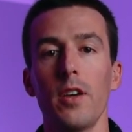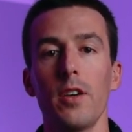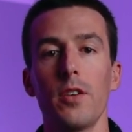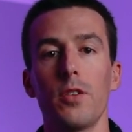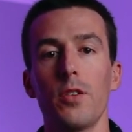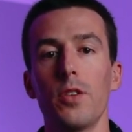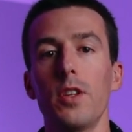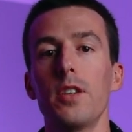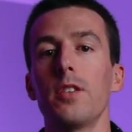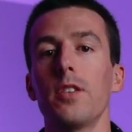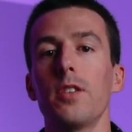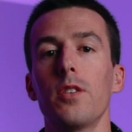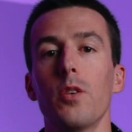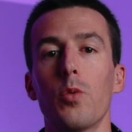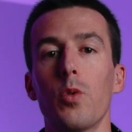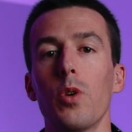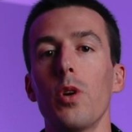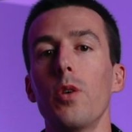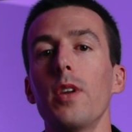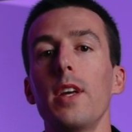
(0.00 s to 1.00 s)
So this is the
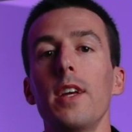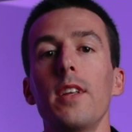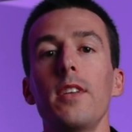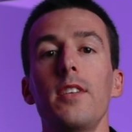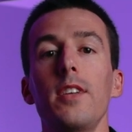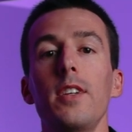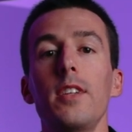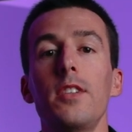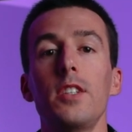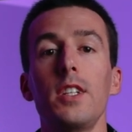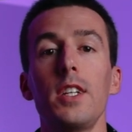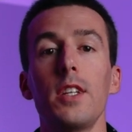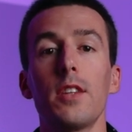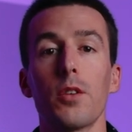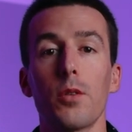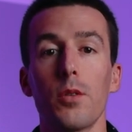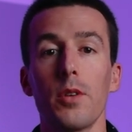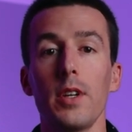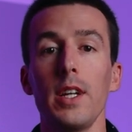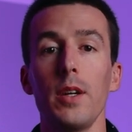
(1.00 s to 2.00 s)
Rode
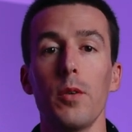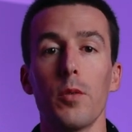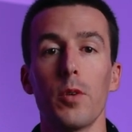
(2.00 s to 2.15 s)
NTG3.